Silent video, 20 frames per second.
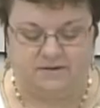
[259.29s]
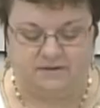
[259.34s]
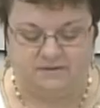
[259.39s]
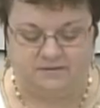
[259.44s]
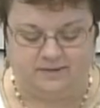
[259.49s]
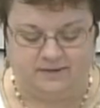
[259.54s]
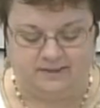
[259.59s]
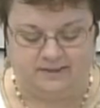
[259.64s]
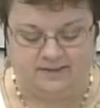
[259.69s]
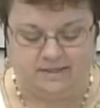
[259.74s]

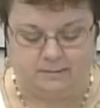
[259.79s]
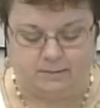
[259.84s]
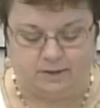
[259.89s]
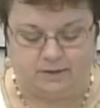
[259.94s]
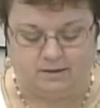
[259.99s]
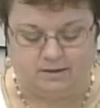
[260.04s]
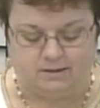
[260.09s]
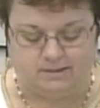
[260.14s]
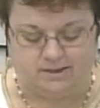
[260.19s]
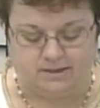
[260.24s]
different
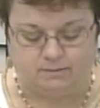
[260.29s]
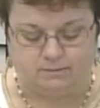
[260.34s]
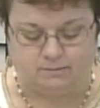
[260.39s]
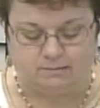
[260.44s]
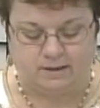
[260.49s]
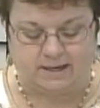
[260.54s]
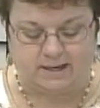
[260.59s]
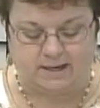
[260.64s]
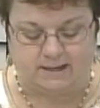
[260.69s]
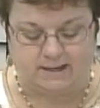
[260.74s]
seminars
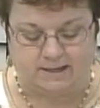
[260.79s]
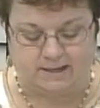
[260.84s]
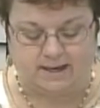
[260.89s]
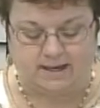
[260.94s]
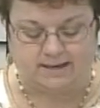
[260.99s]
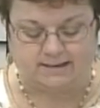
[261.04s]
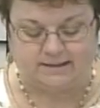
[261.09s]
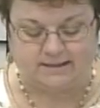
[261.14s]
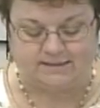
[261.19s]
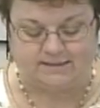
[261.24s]
and
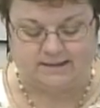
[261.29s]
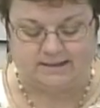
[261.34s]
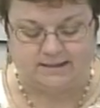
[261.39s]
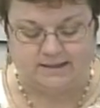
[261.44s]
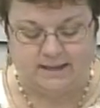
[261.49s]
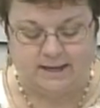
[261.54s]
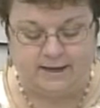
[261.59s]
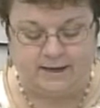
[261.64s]
activities.